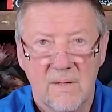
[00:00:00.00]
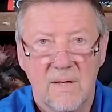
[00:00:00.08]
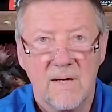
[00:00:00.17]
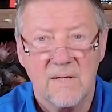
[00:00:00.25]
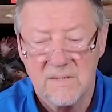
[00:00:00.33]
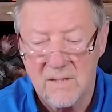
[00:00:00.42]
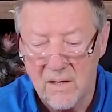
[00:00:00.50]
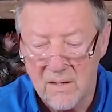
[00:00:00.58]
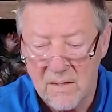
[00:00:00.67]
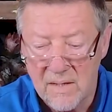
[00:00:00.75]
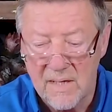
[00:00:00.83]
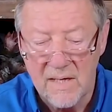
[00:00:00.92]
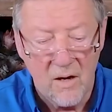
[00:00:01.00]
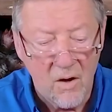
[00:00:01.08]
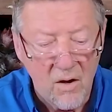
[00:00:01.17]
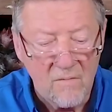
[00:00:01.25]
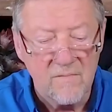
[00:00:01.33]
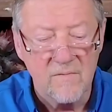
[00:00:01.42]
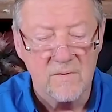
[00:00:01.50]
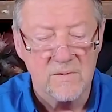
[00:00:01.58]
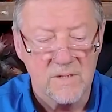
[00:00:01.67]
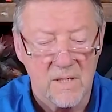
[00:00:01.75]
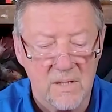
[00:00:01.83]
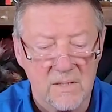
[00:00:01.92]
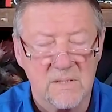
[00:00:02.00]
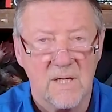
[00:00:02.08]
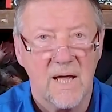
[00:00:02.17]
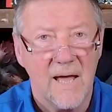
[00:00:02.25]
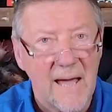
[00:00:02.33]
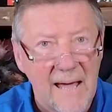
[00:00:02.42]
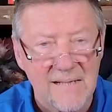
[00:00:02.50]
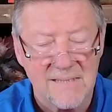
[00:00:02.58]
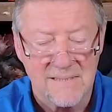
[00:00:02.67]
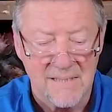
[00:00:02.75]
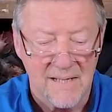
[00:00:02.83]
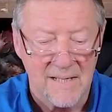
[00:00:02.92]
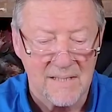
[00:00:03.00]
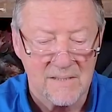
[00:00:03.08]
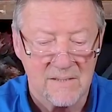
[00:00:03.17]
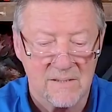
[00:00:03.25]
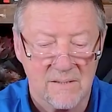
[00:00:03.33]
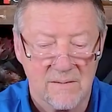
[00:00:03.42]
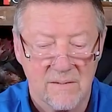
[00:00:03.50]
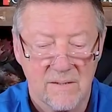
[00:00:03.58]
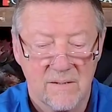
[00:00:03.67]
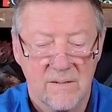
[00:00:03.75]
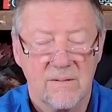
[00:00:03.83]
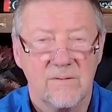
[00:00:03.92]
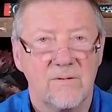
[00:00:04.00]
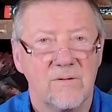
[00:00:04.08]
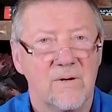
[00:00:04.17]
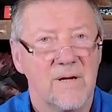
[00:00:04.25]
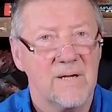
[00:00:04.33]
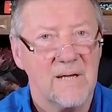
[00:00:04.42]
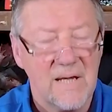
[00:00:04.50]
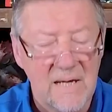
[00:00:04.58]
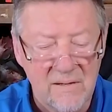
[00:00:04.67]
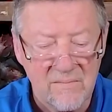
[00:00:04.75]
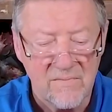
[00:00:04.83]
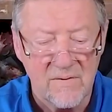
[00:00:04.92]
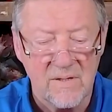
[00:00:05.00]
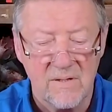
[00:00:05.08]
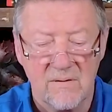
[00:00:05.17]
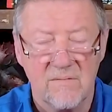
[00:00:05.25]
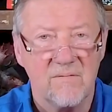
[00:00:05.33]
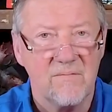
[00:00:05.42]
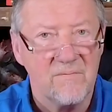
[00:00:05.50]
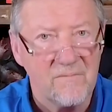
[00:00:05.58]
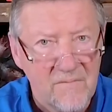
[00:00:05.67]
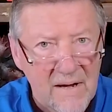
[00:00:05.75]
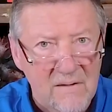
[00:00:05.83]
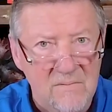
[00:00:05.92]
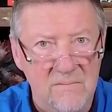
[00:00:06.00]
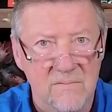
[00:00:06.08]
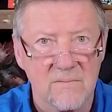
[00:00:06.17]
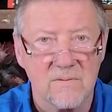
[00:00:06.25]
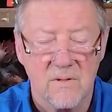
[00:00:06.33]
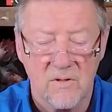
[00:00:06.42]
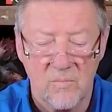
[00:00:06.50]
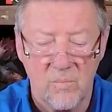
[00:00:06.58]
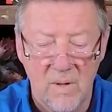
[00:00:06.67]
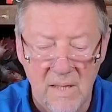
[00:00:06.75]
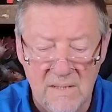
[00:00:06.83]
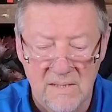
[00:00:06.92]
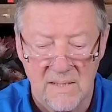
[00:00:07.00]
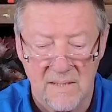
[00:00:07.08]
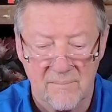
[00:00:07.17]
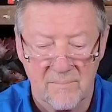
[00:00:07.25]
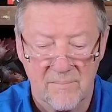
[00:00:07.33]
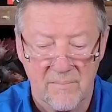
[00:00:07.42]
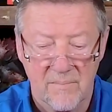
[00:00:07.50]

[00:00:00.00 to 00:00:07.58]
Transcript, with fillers: He offers us access to an infinite fountain of blessing.